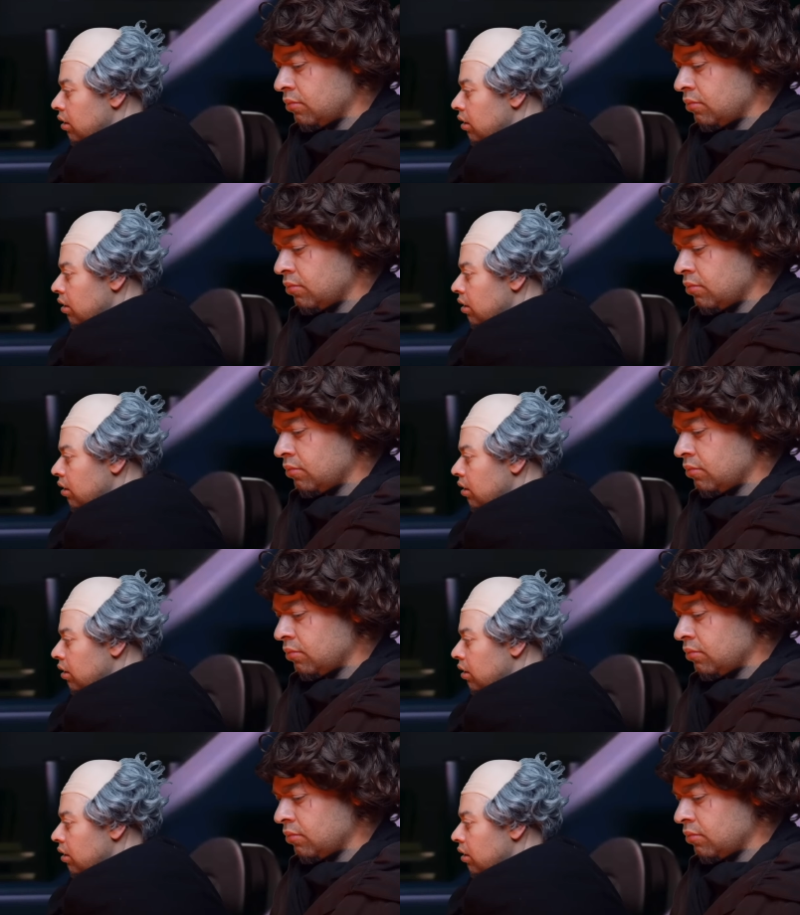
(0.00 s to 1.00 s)
Speaker 1: good,
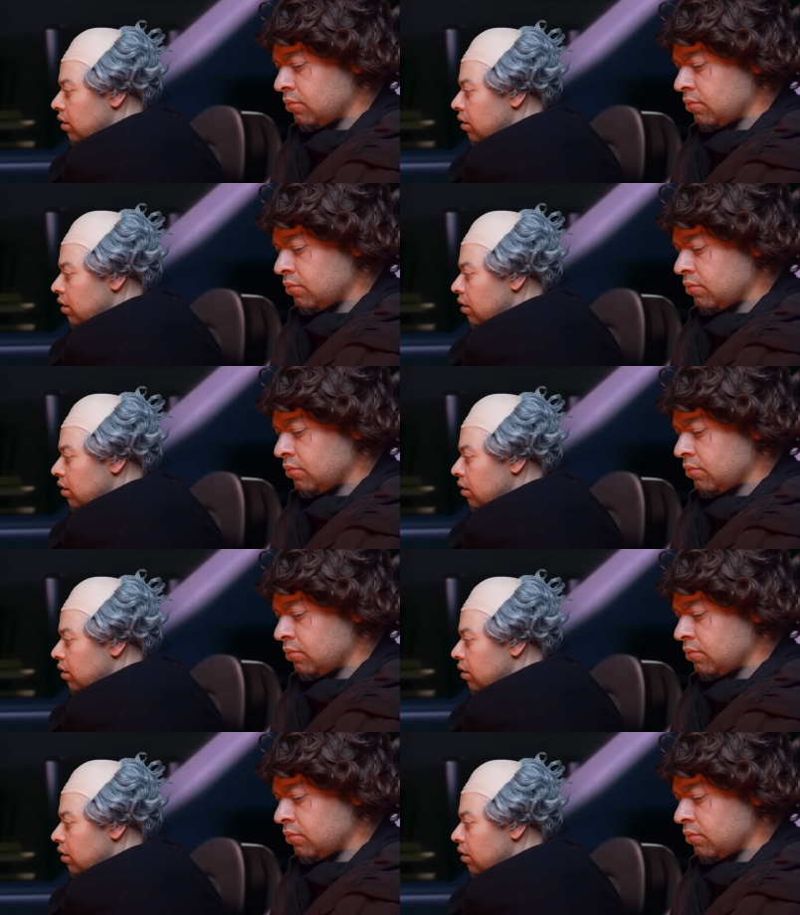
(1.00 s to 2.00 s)
man. Like,
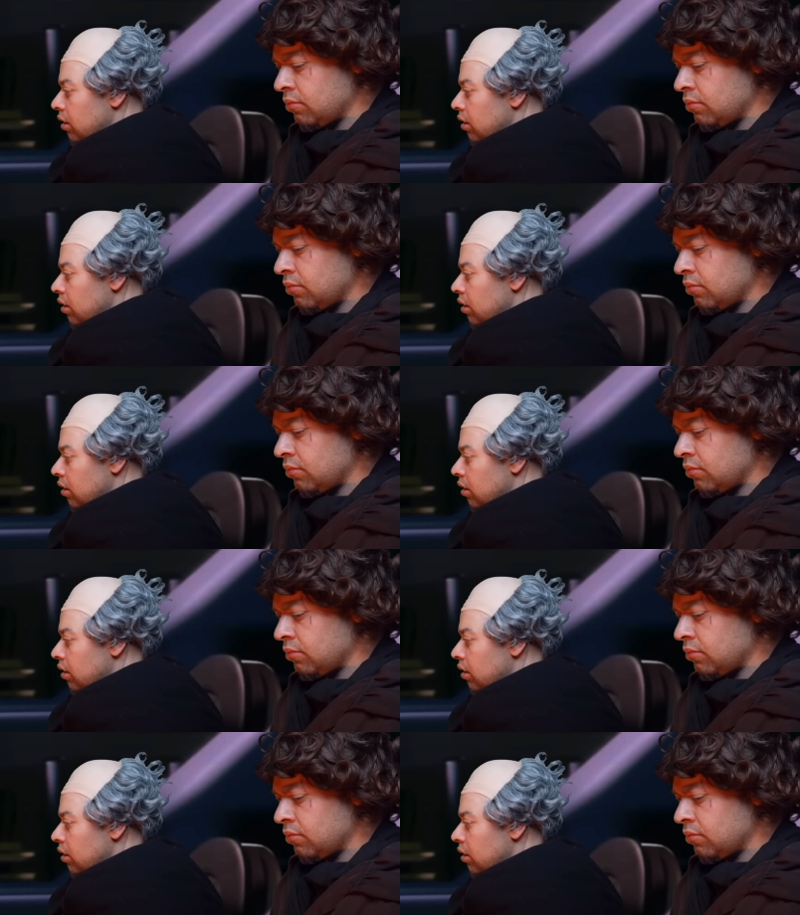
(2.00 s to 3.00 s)
the
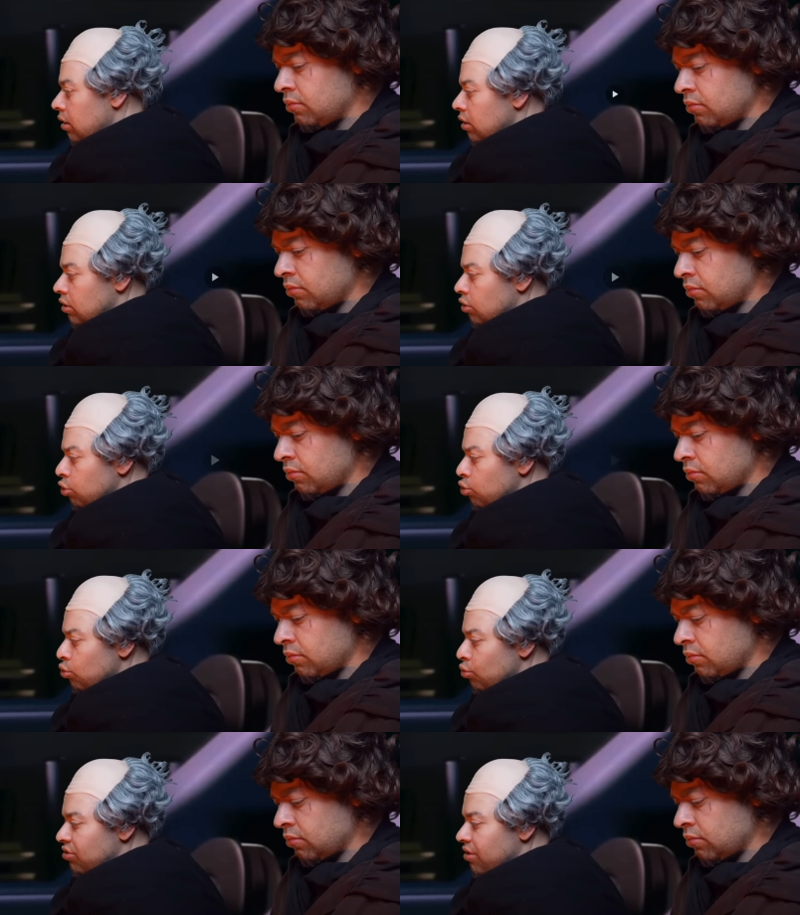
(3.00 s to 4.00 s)
way it looks. He could
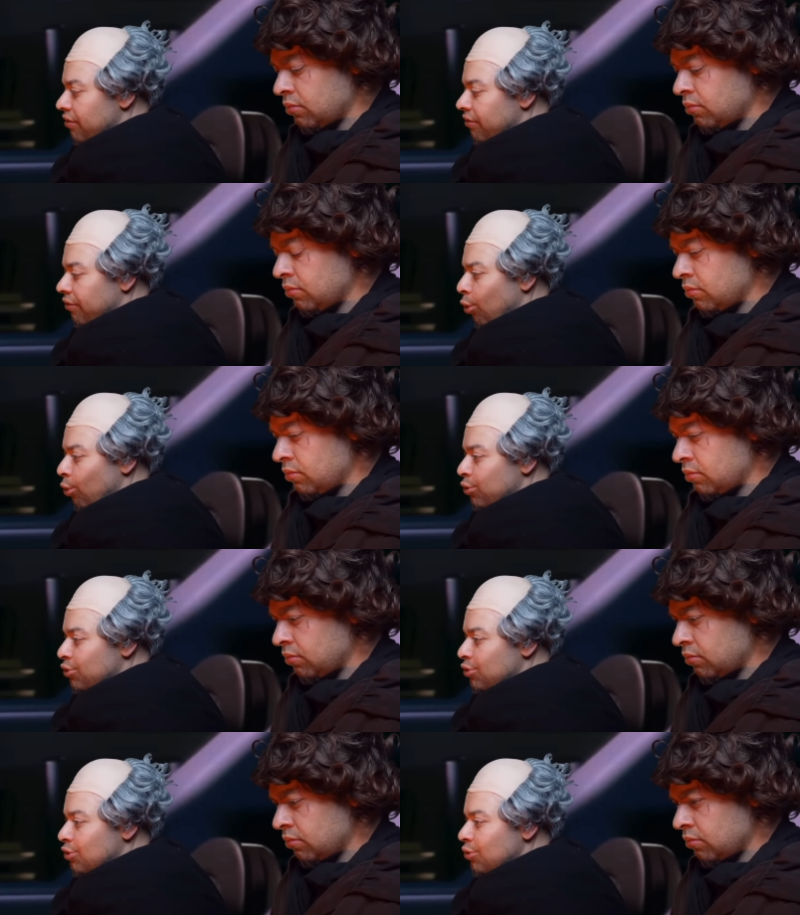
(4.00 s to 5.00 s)
use the
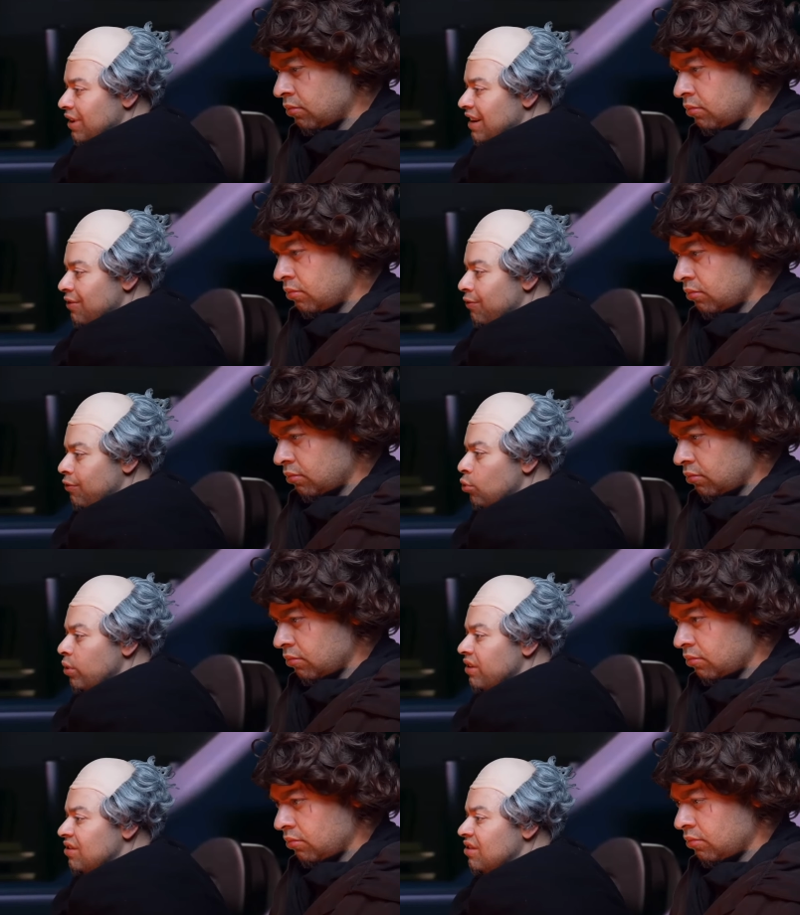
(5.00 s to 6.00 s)
Force to
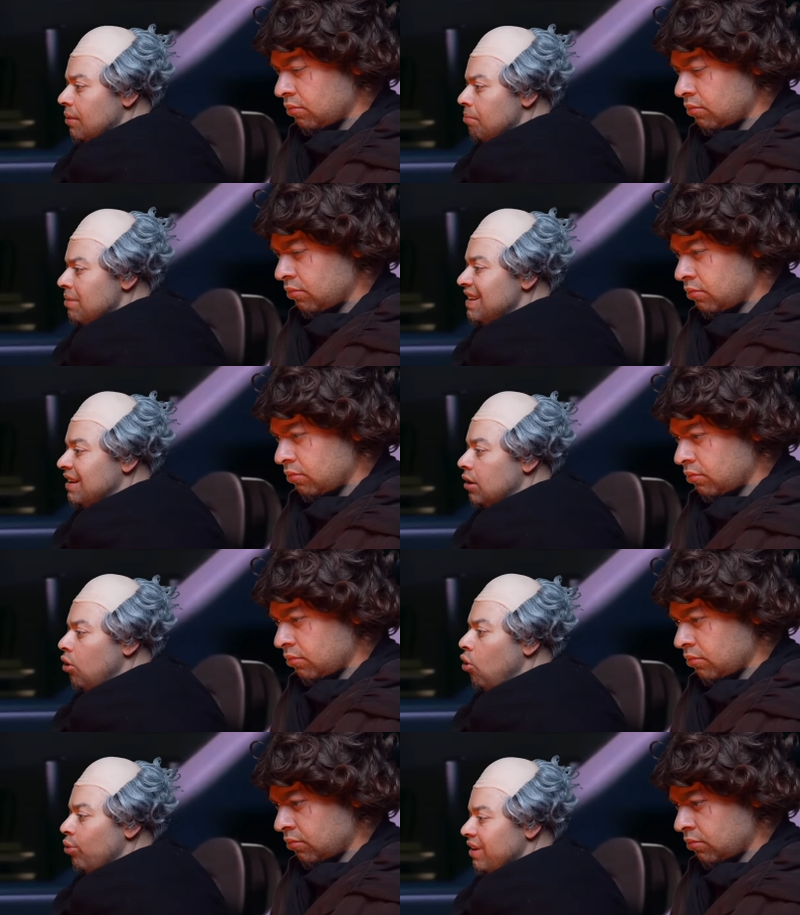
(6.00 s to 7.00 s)
influence the
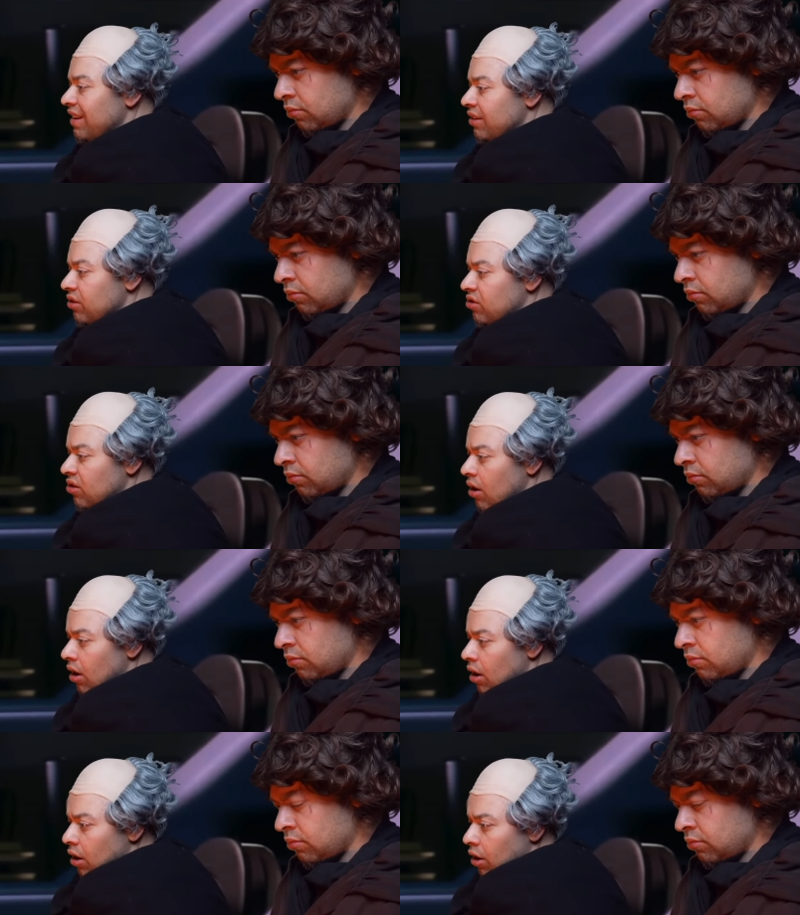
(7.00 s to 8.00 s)
midichlorians
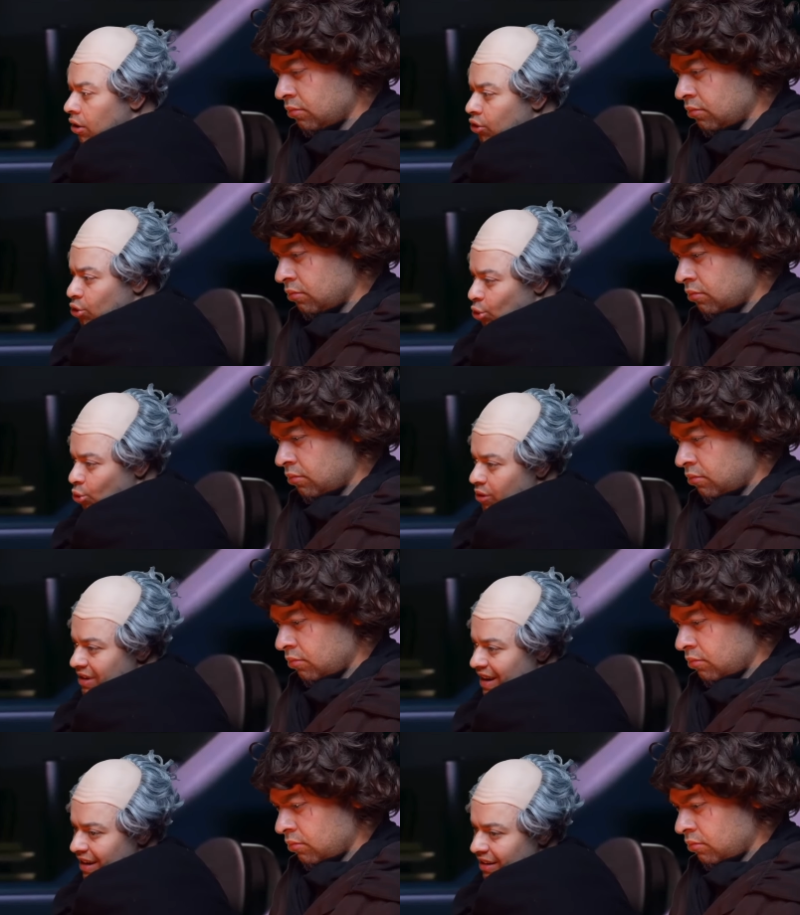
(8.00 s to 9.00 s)
to
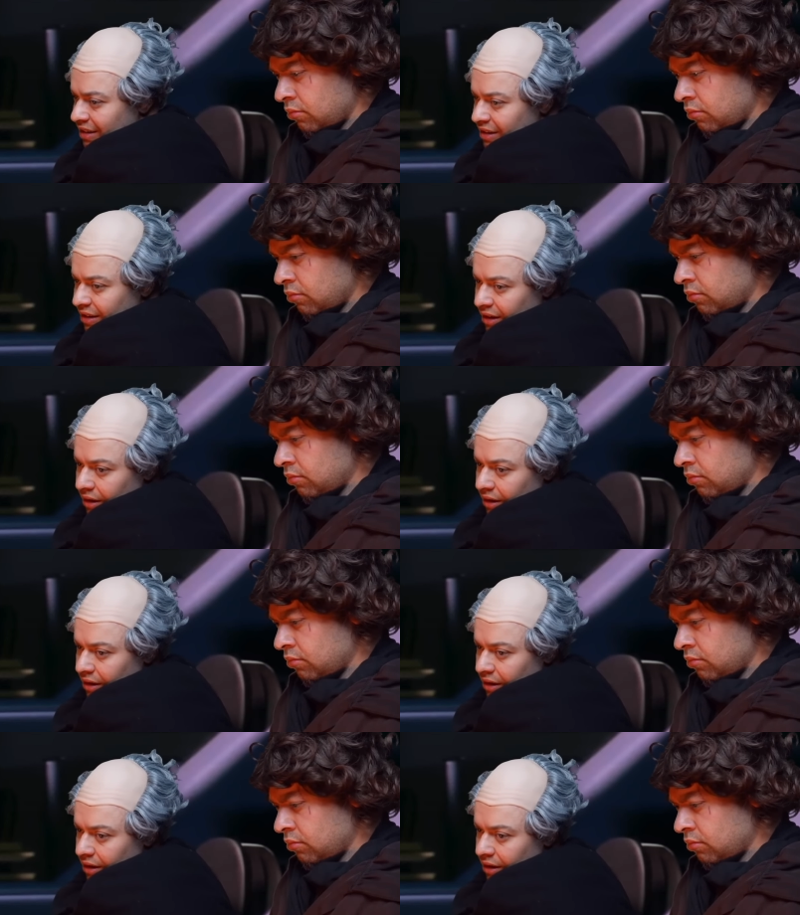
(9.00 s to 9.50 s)
create